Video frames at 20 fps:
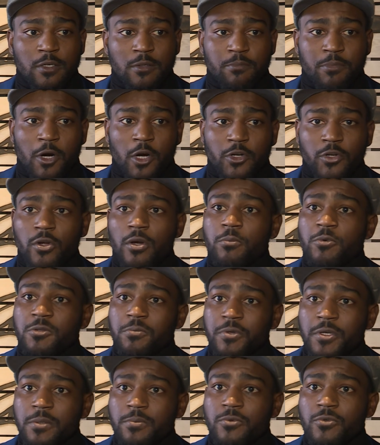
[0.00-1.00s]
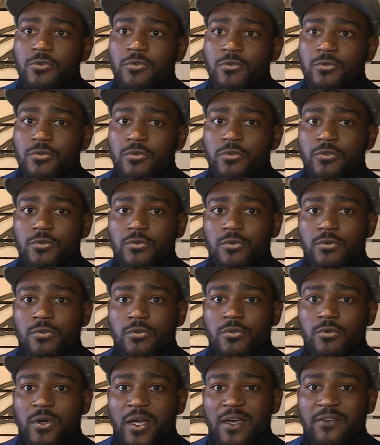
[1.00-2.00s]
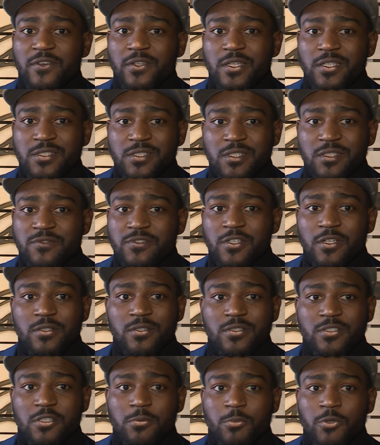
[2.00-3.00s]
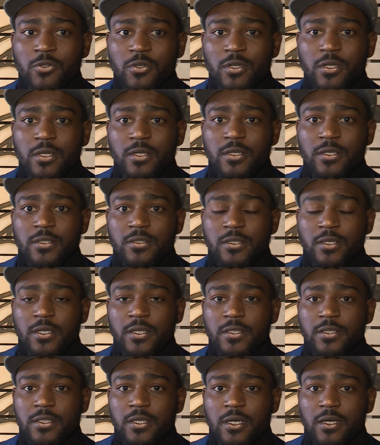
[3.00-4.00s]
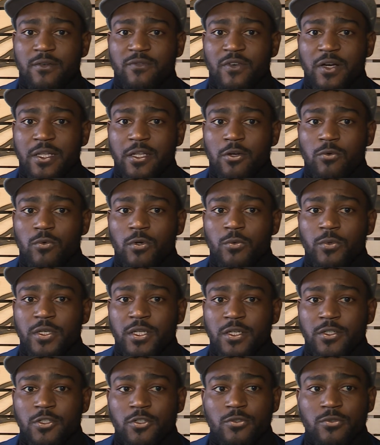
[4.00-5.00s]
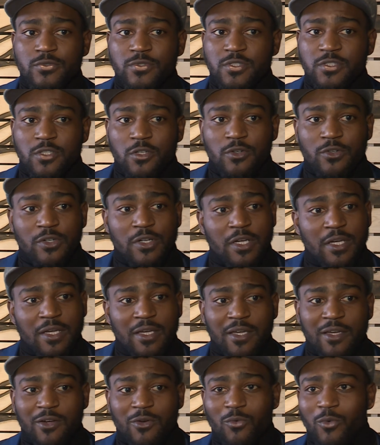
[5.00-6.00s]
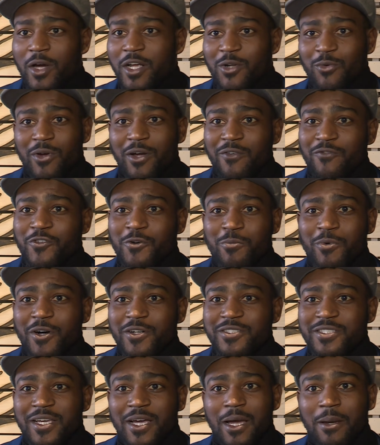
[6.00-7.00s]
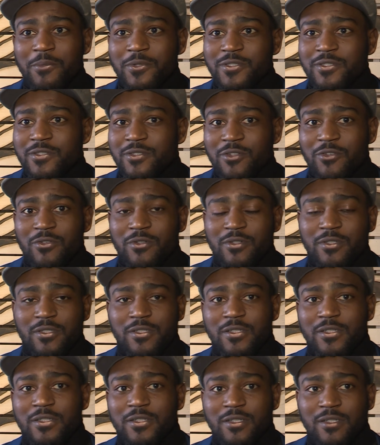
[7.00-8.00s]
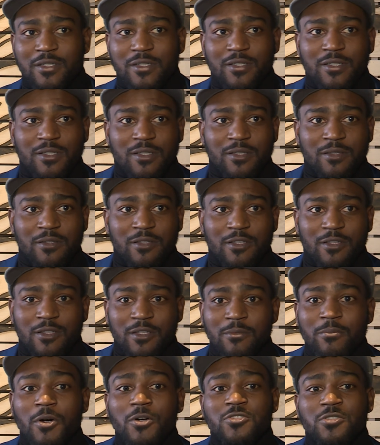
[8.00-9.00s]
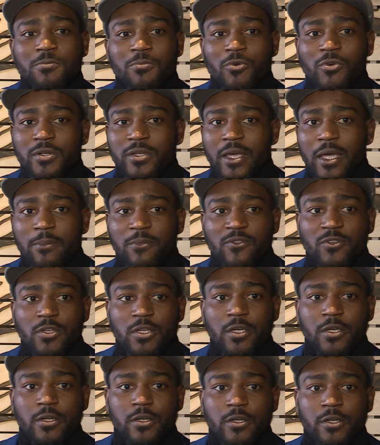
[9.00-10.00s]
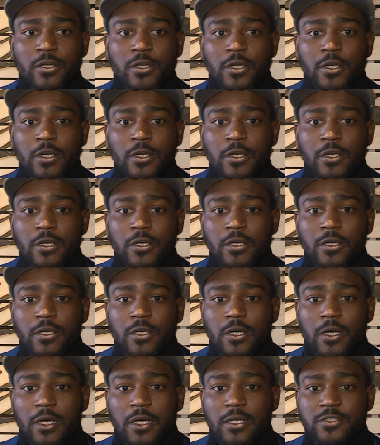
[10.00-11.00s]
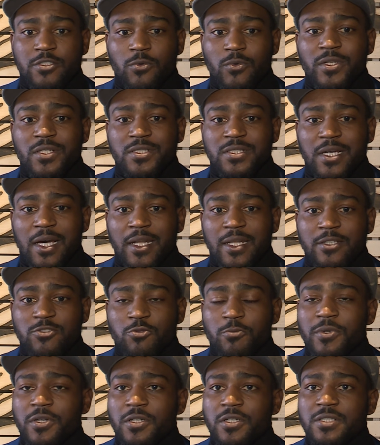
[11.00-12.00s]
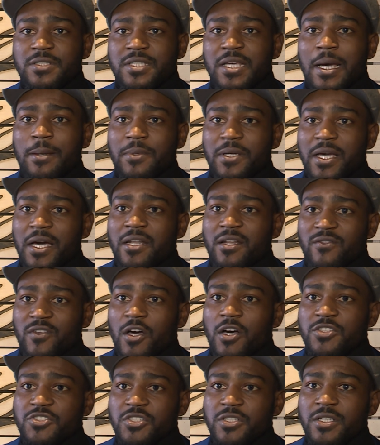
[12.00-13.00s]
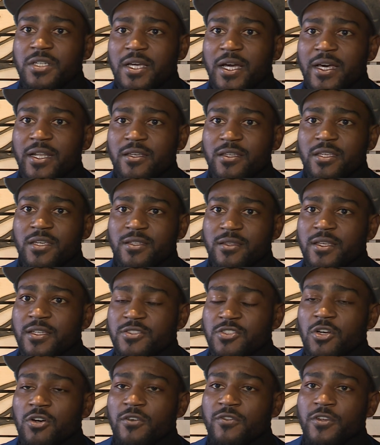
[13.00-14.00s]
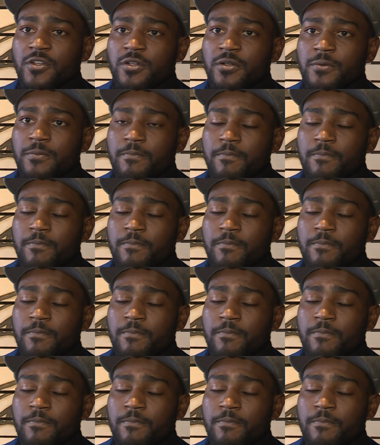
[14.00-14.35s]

partner up with people who have initiatives here in this community and find out what we can do. So right around football time, you know, the most important game of the year. So we decided this would be a good time to kind of launch it and kind of kick things off here.